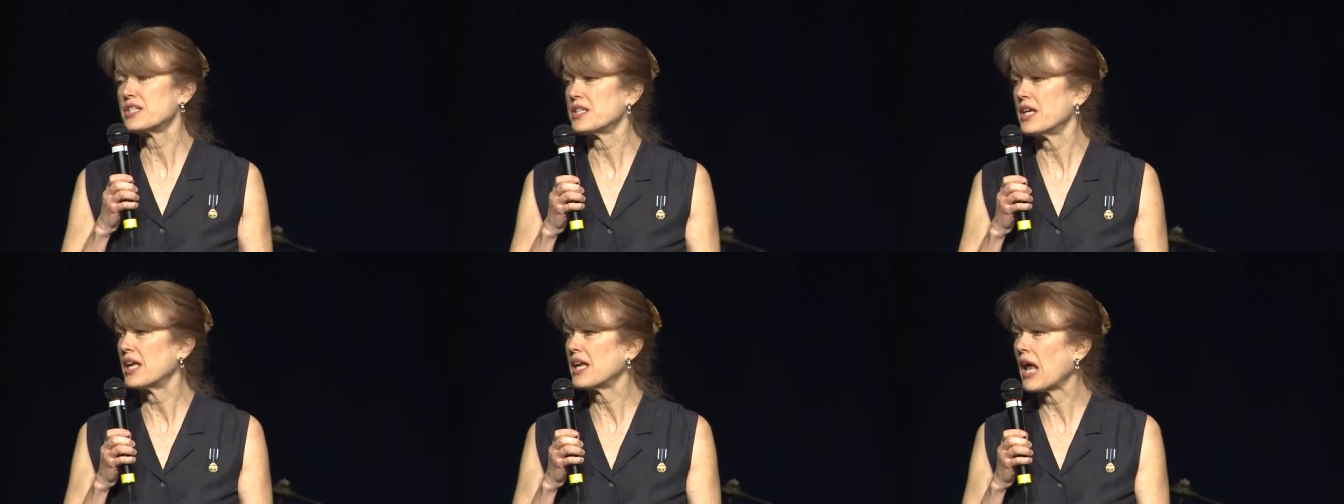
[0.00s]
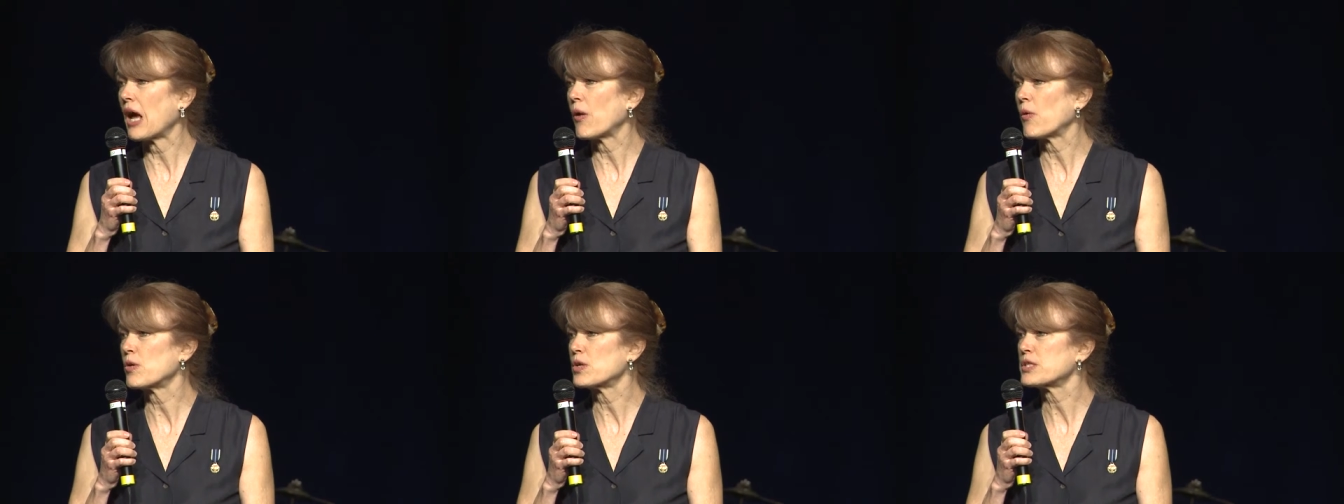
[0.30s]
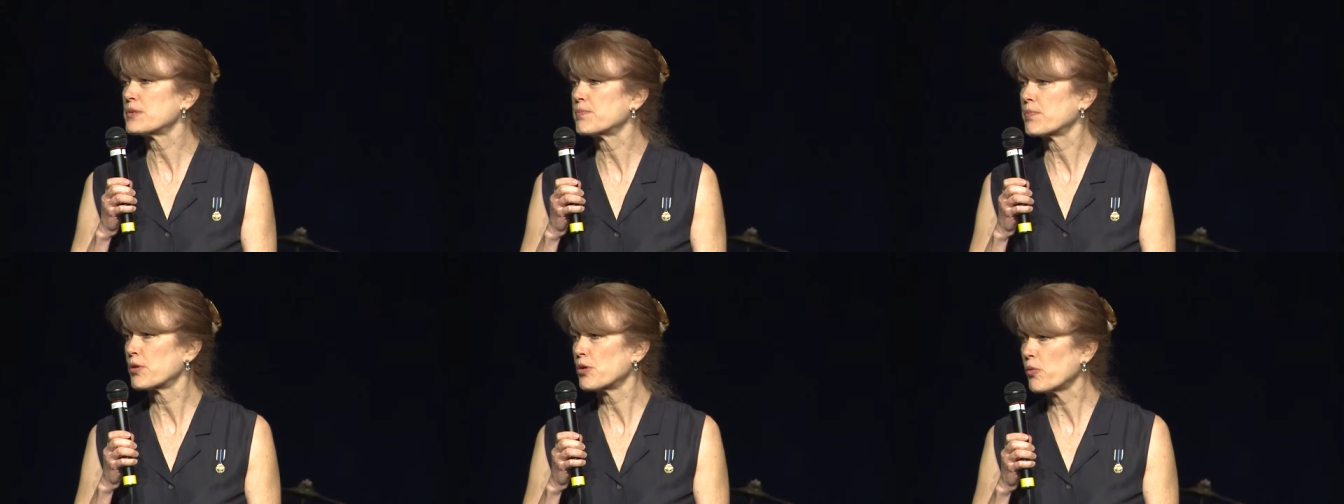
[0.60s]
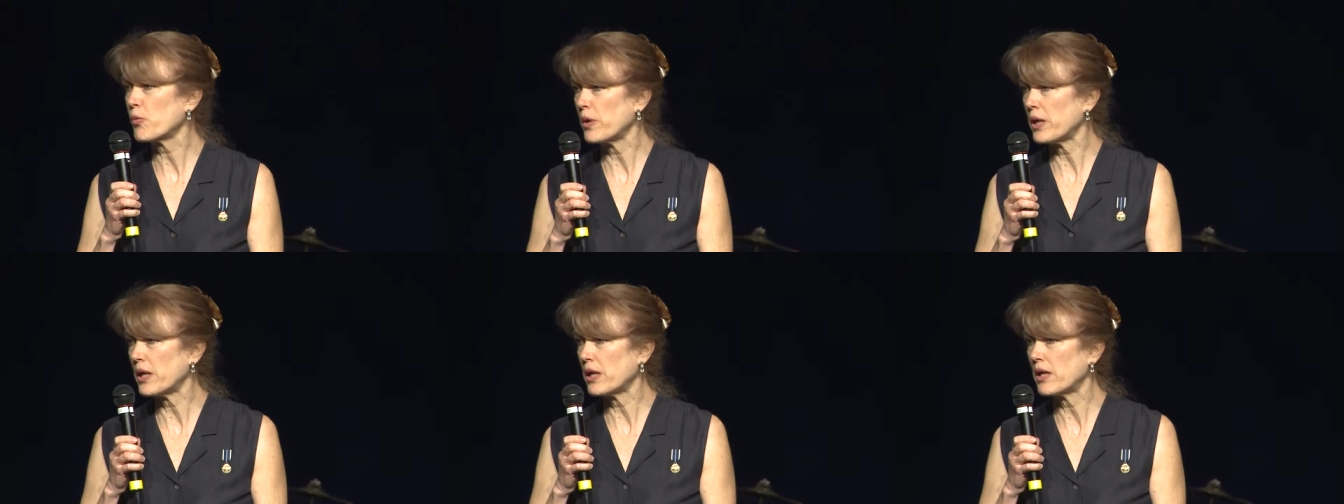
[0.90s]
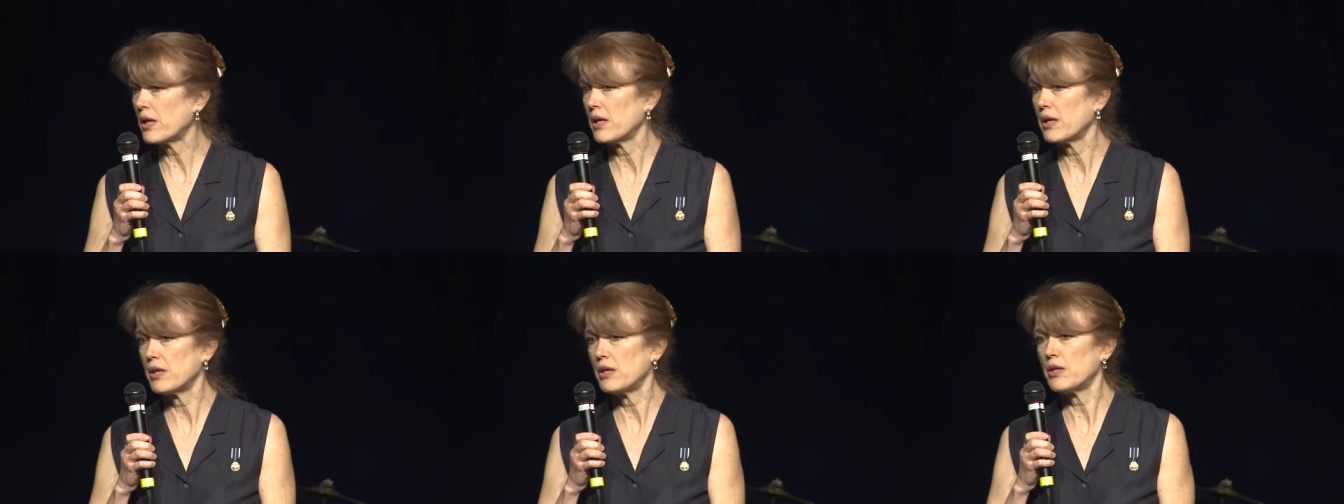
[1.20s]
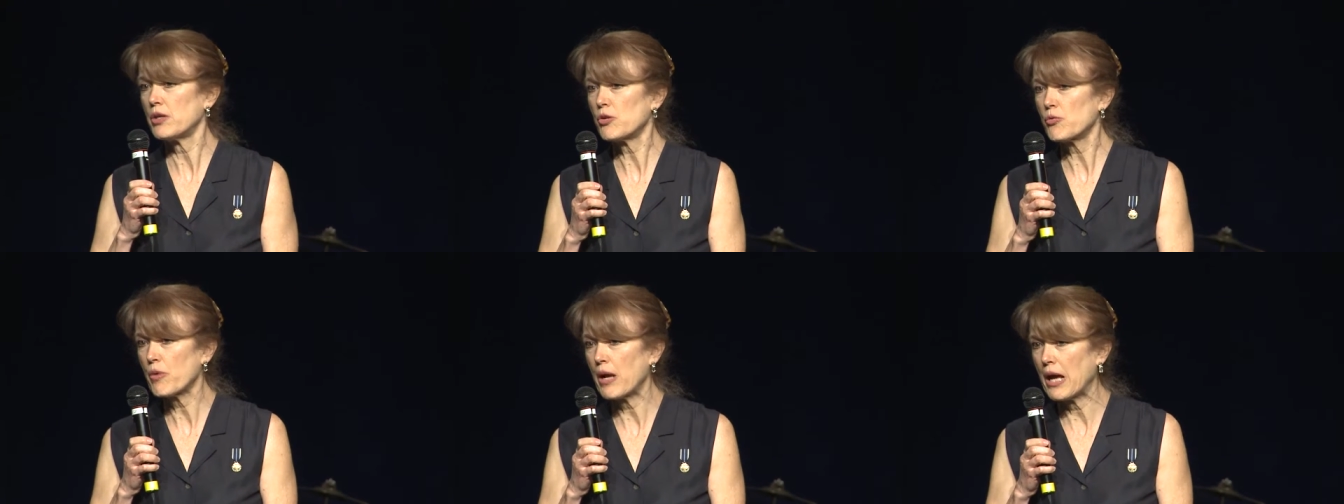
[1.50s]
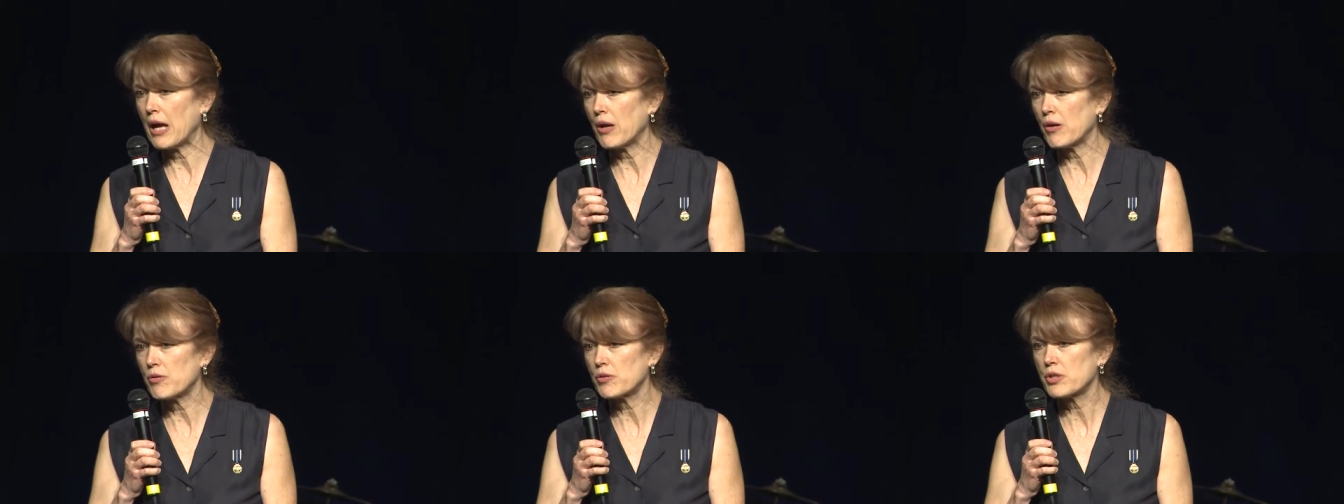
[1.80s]
to 10 hours per week,
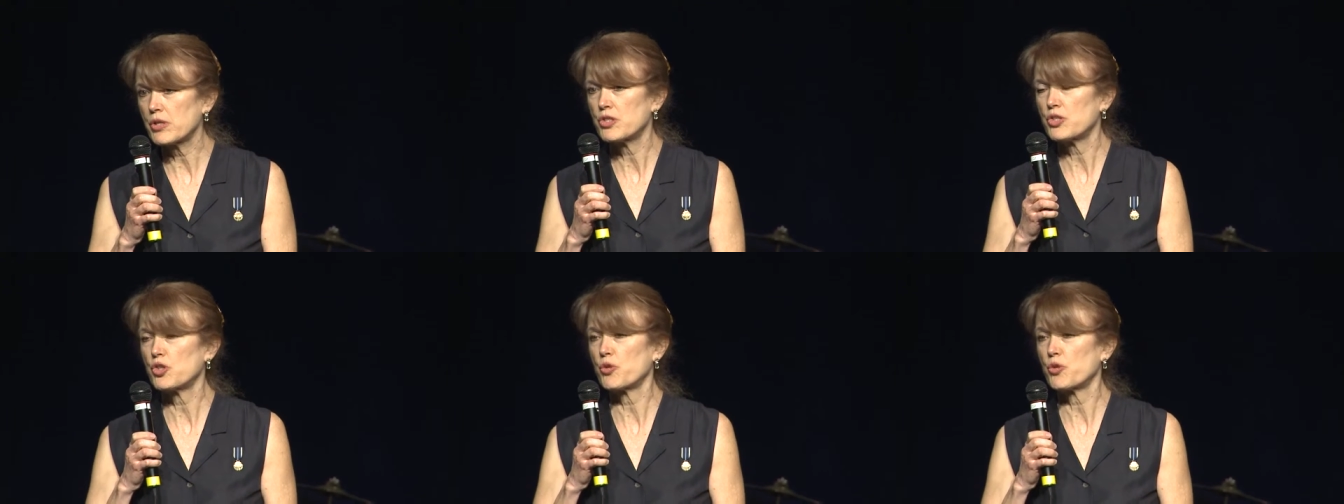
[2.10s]
year-round,